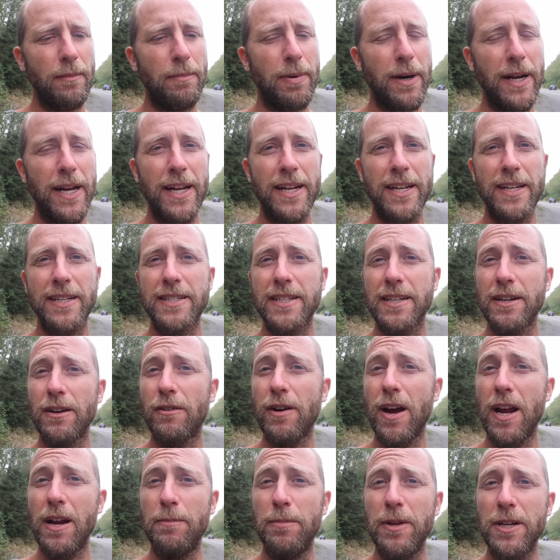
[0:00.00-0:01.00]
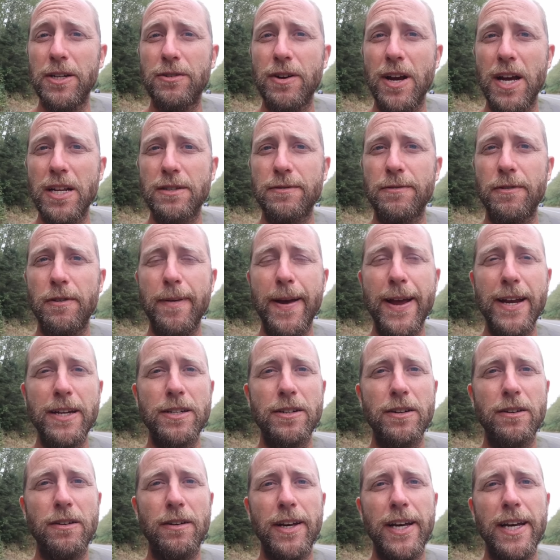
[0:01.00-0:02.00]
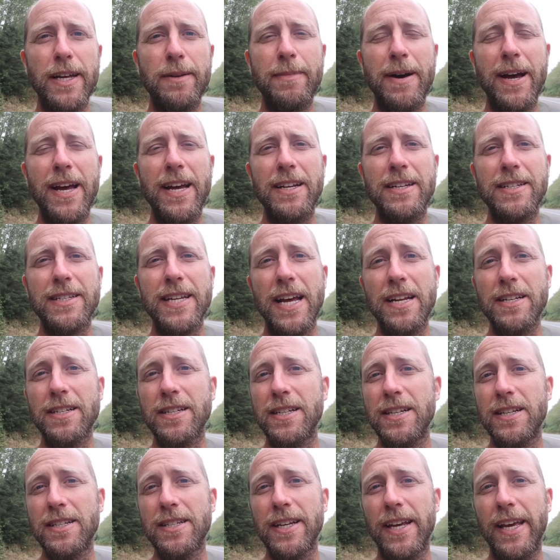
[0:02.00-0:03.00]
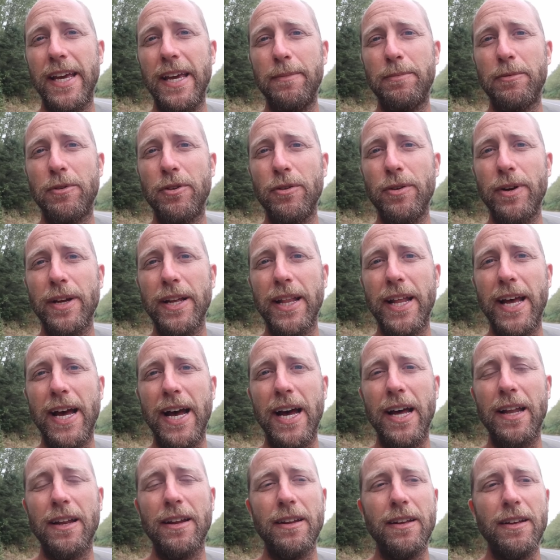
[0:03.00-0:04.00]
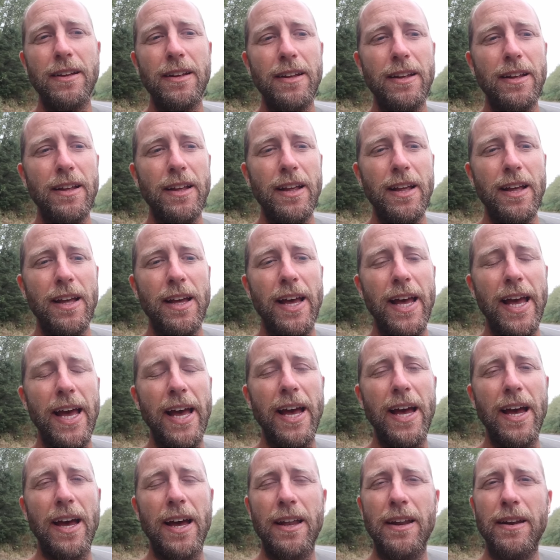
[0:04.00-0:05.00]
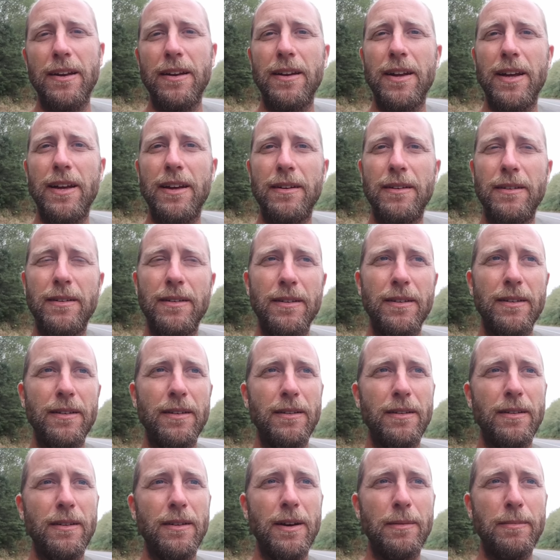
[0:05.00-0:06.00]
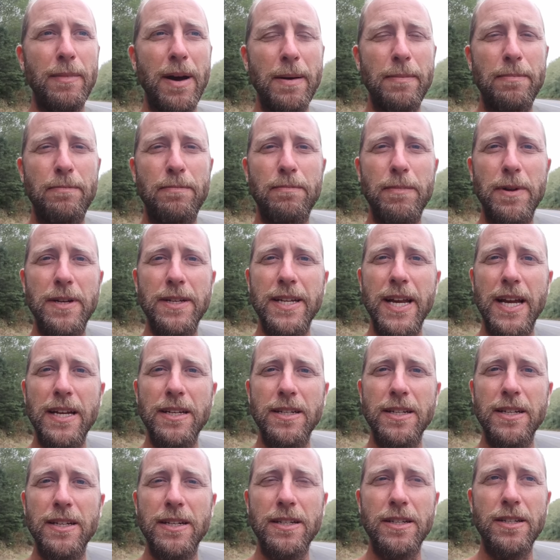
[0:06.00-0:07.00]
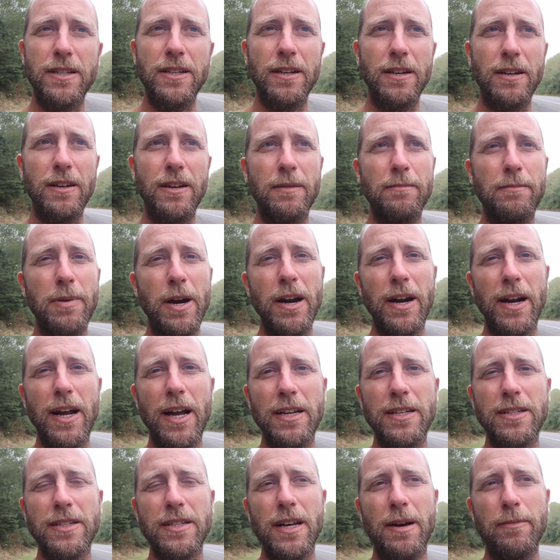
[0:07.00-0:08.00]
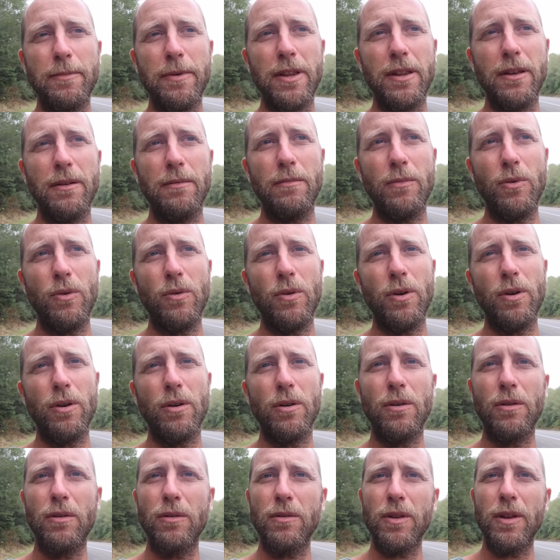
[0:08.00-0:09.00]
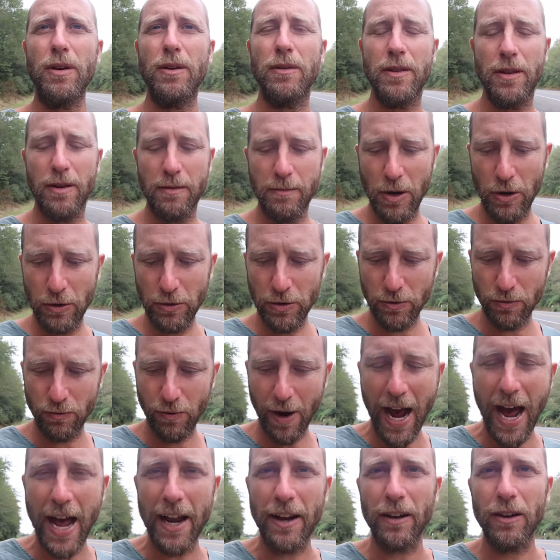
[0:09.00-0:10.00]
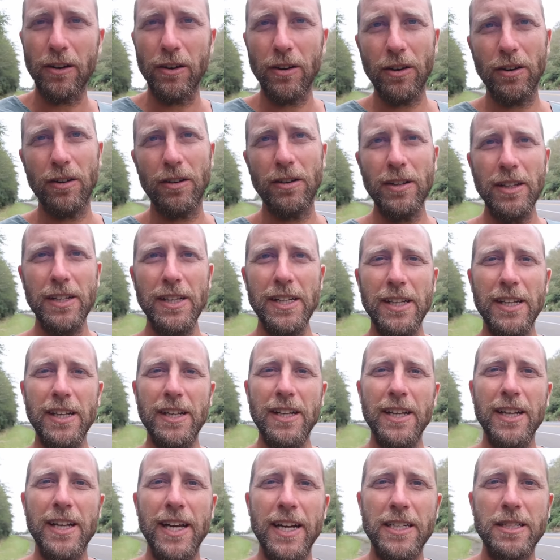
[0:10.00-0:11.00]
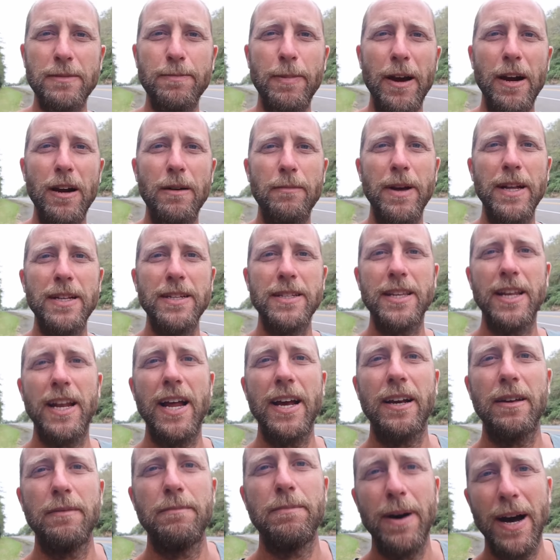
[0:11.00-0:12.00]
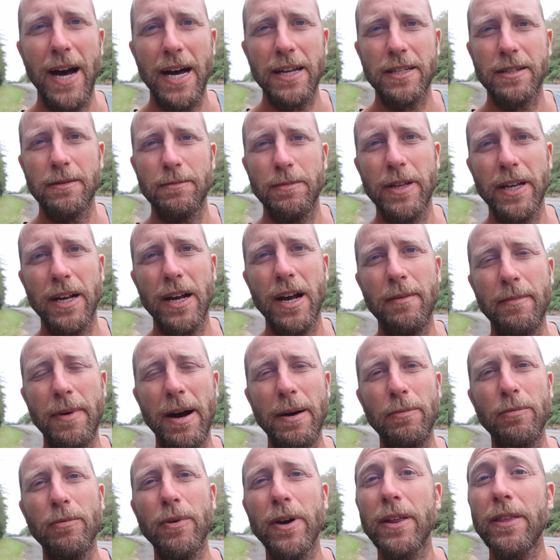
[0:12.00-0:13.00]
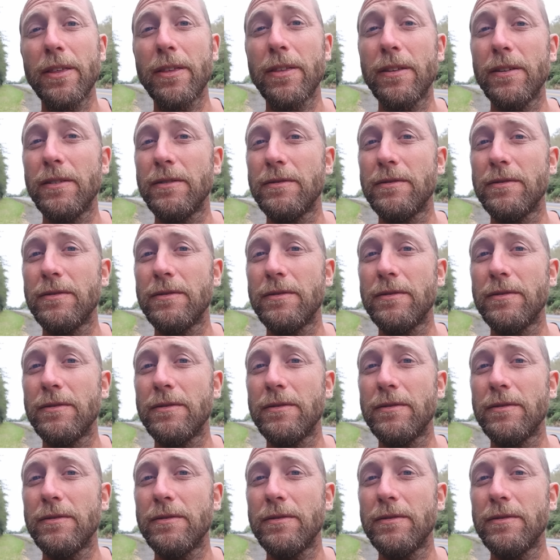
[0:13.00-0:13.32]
but it is incredibly transformational and my intention is to keep doing that and my intention is to embark on some of the more the, the most radical experiments that I could possibly come up with